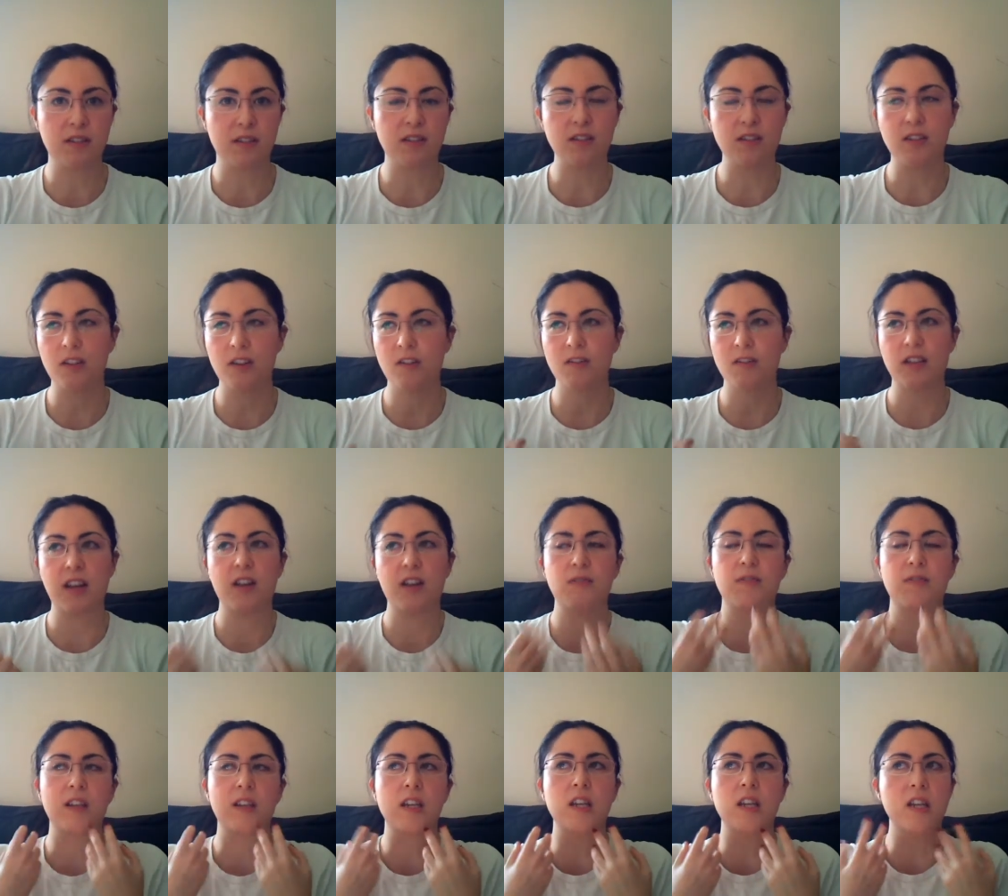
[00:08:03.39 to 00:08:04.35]
You don't have
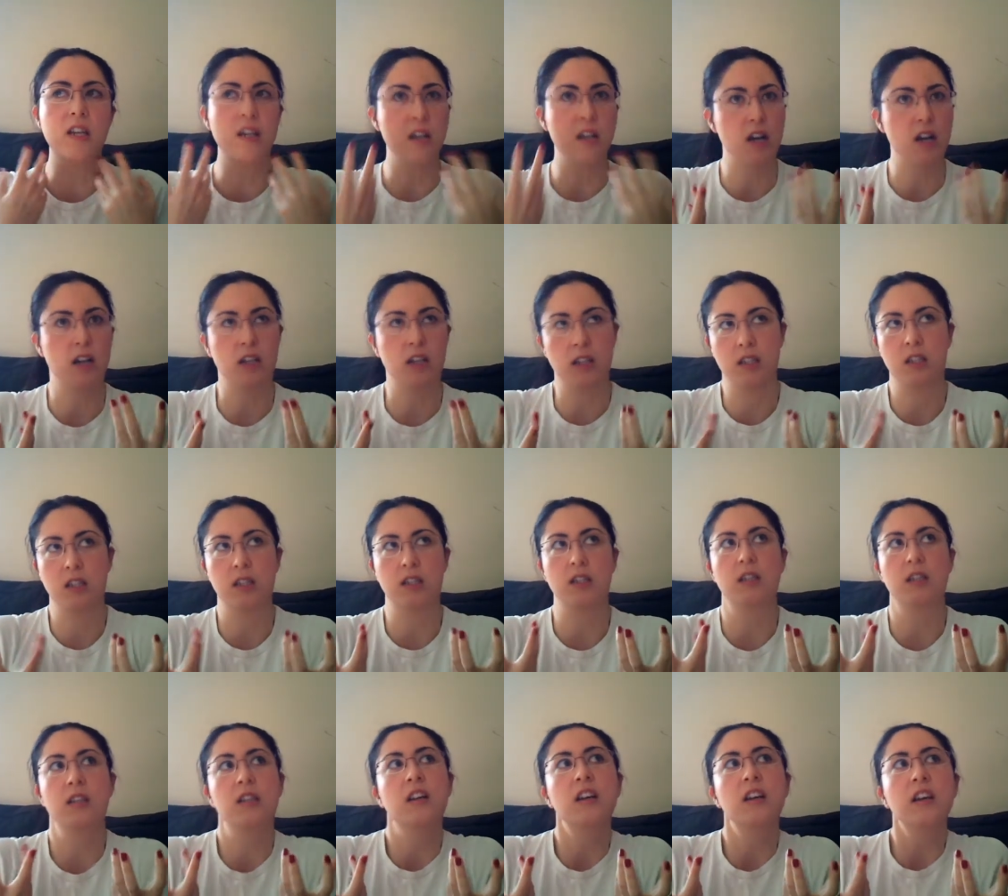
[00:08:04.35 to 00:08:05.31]
the
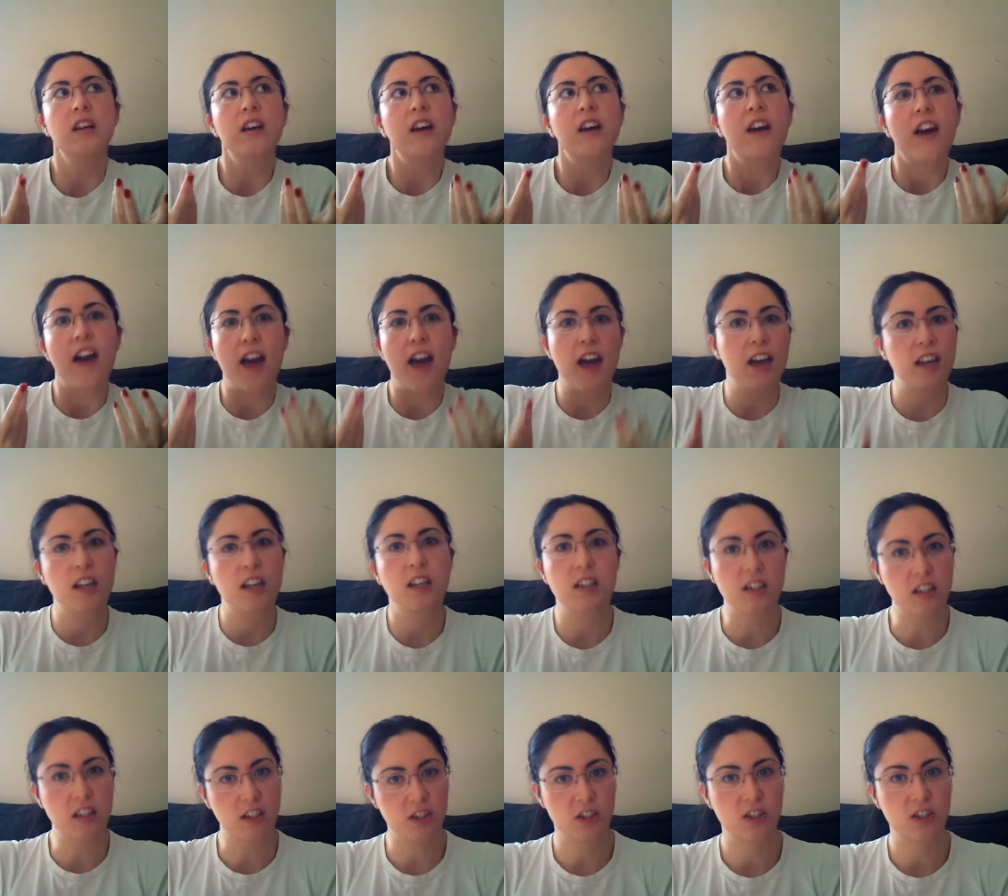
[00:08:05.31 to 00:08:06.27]
nasty air
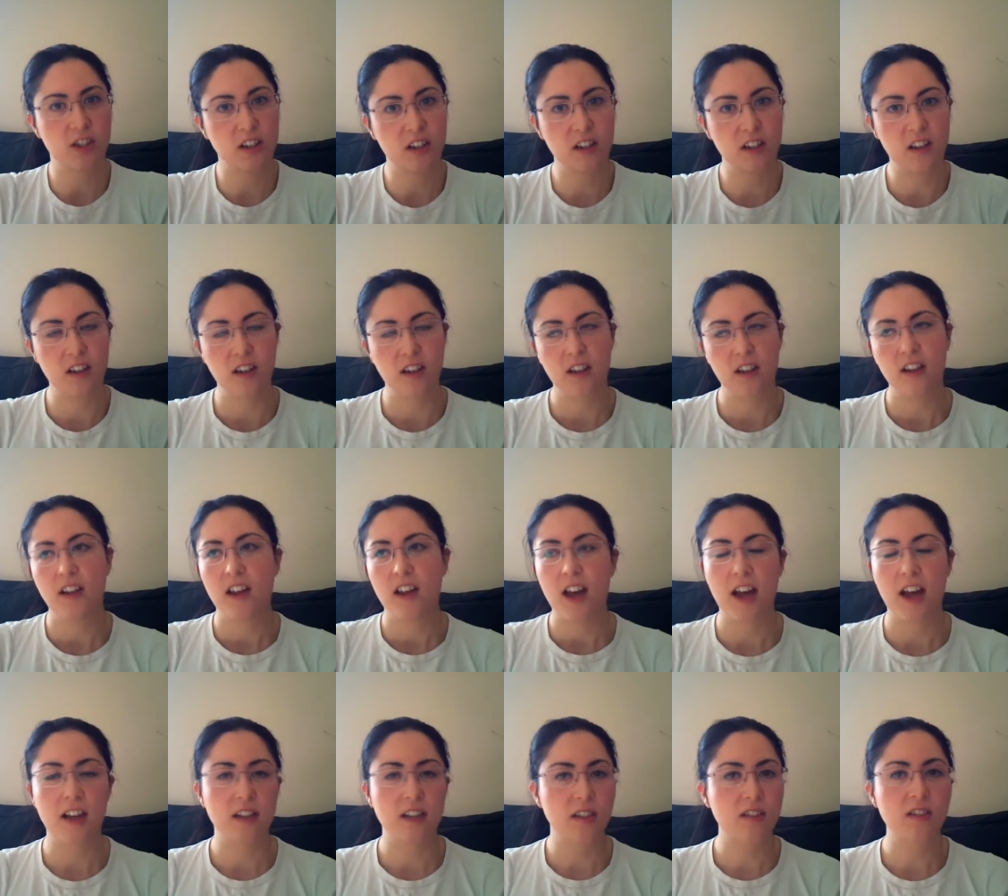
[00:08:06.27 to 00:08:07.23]
conditioning,
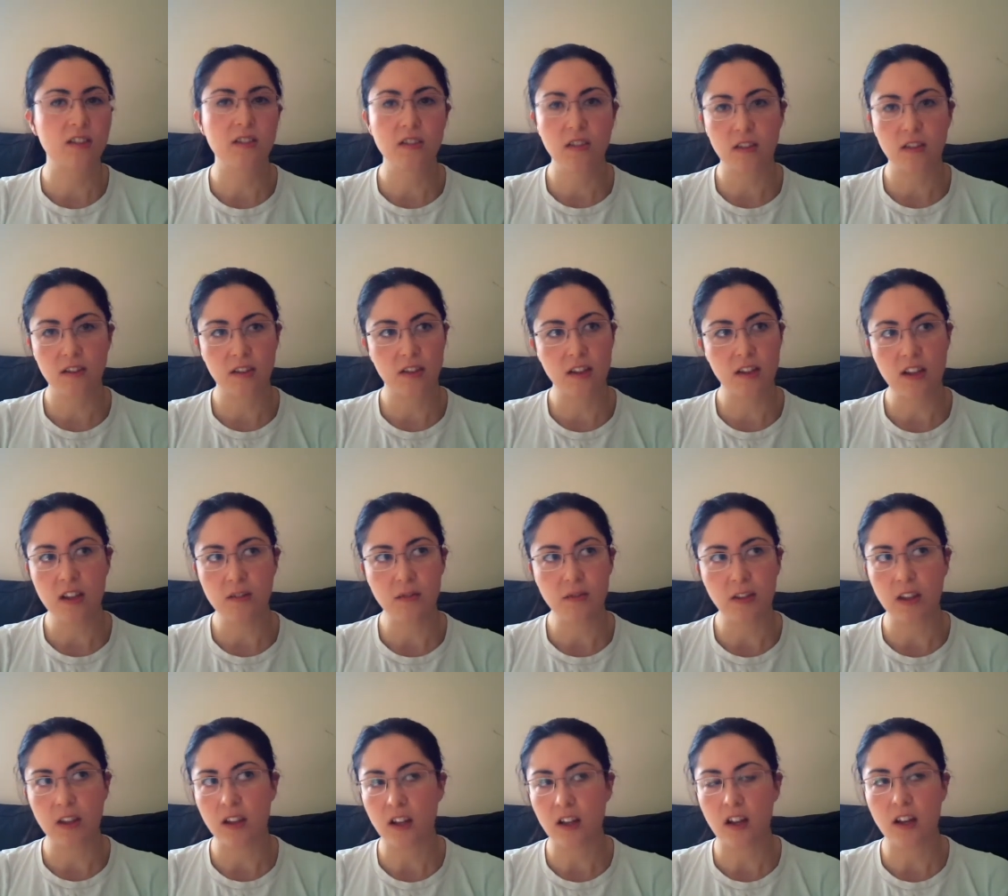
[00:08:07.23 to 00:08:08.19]
and it's not
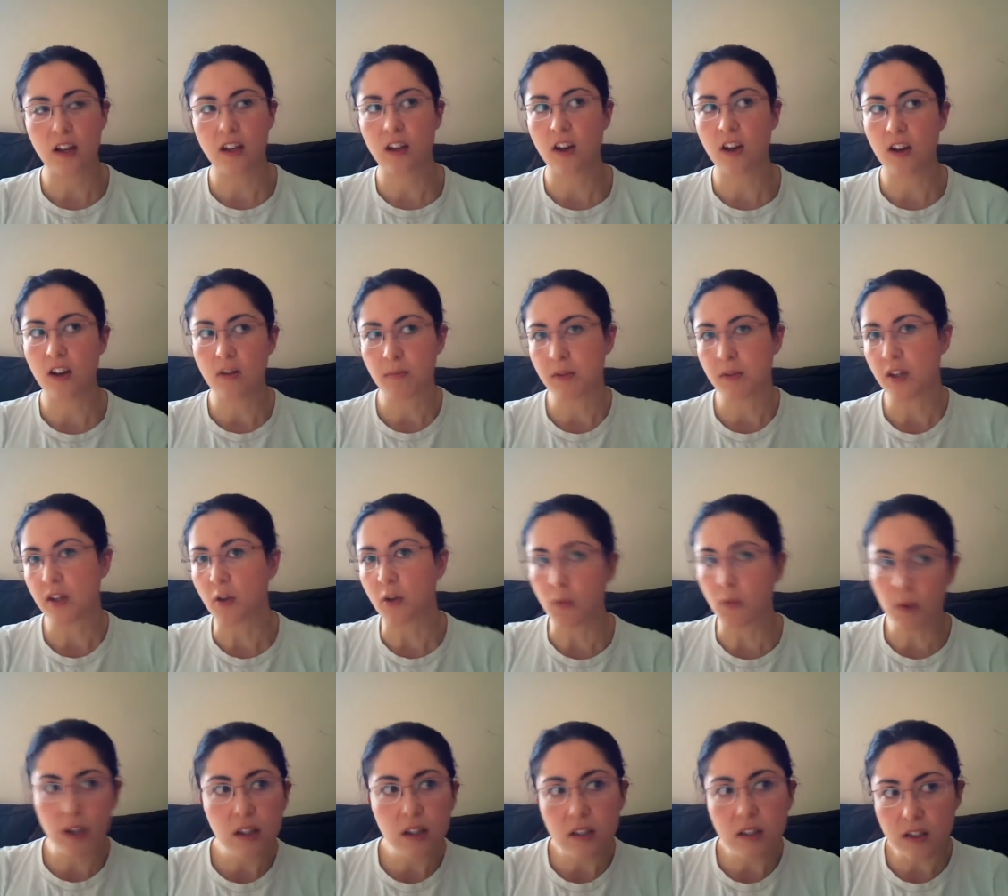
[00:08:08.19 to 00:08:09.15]
even like opening a
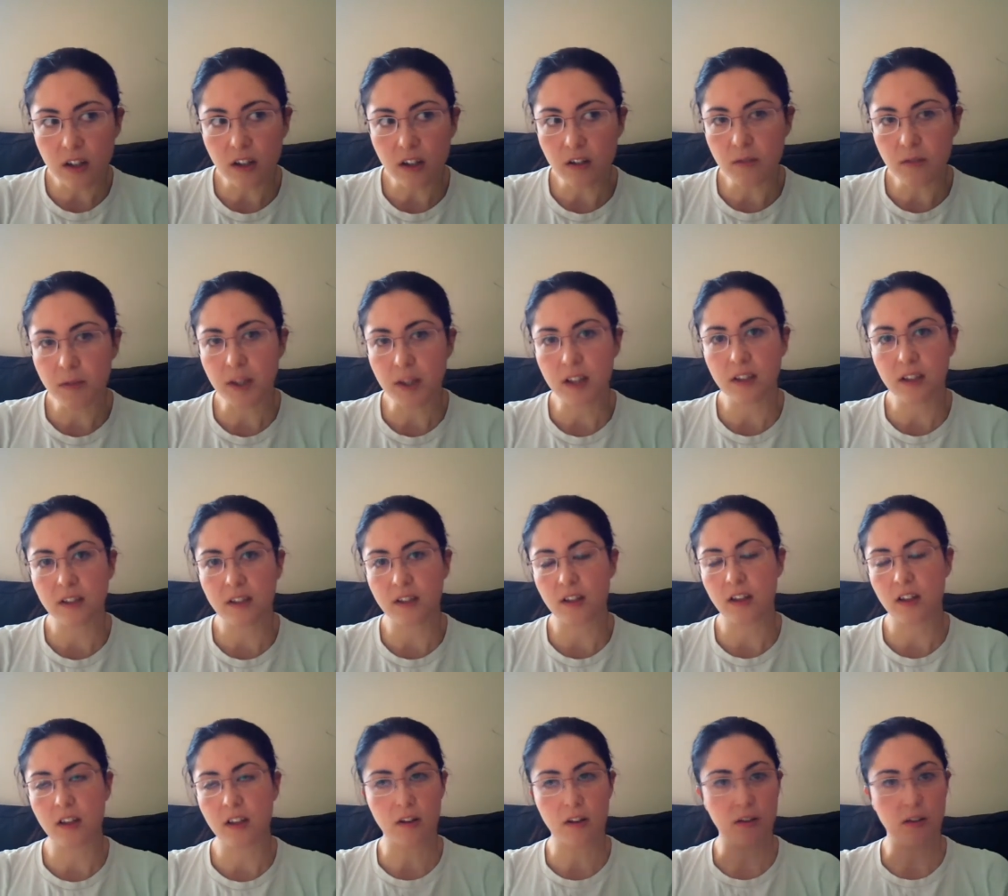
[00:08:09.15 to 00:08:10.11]
window
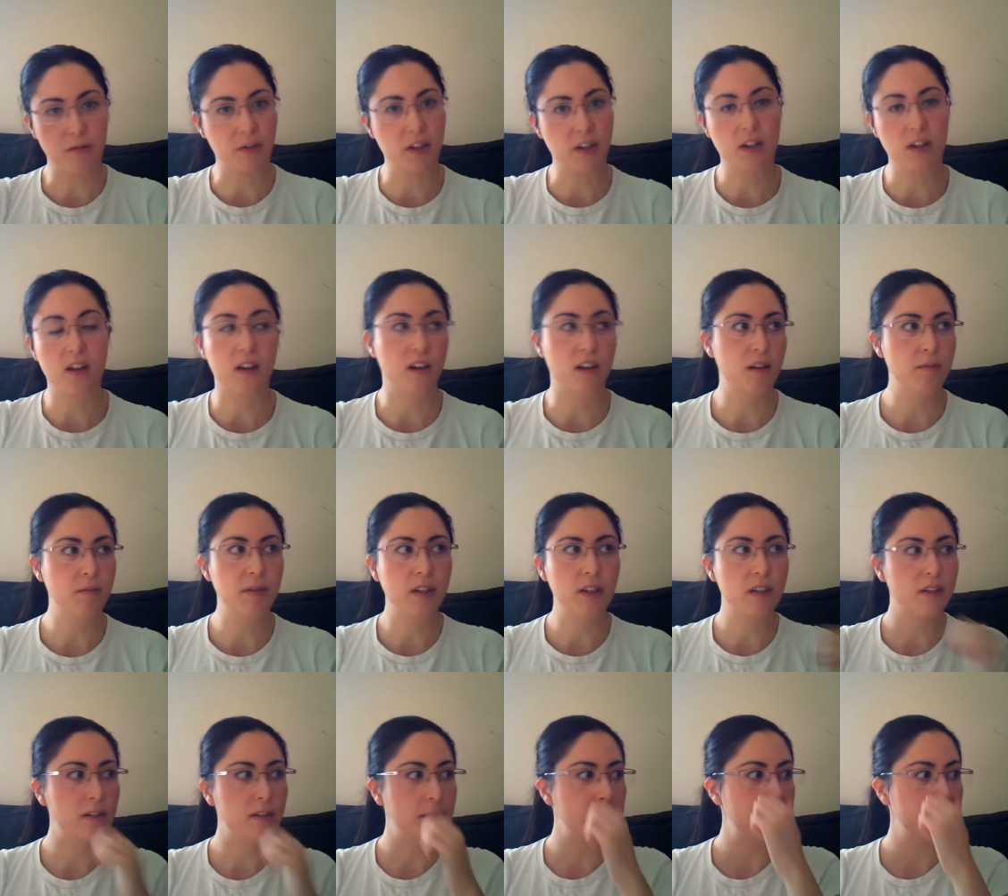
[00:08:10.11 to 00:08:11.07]
of a car,
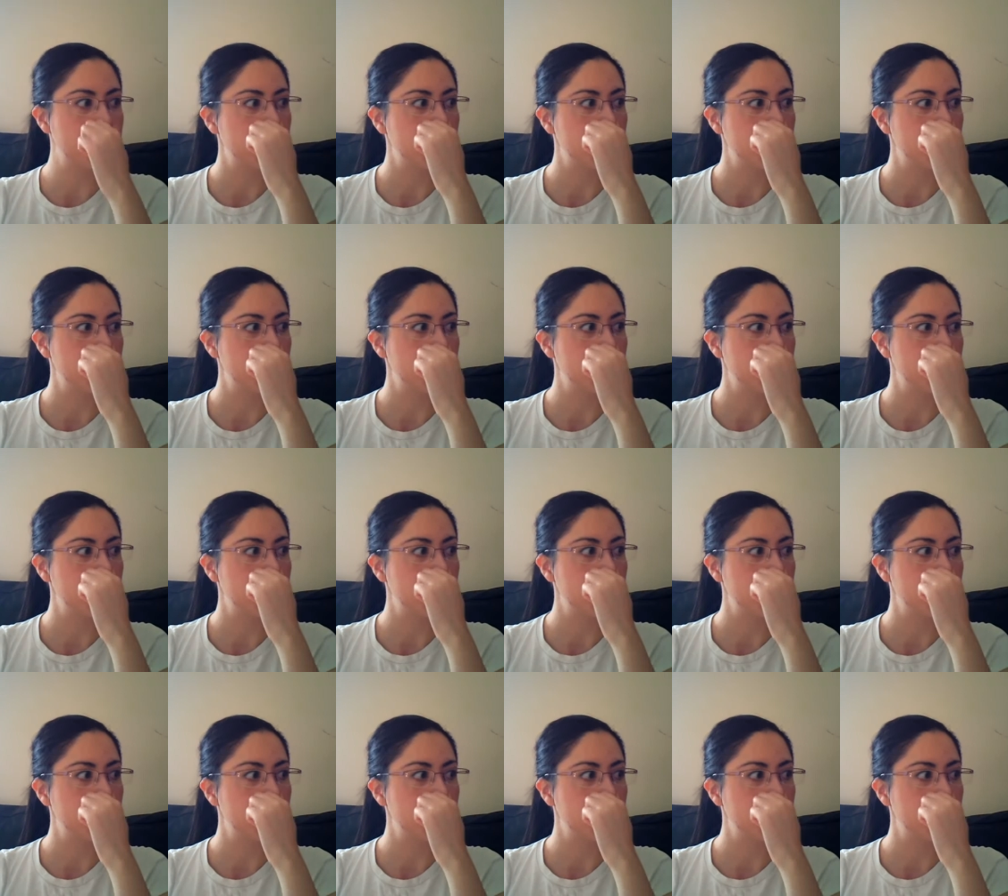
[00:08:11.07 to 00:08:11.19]
because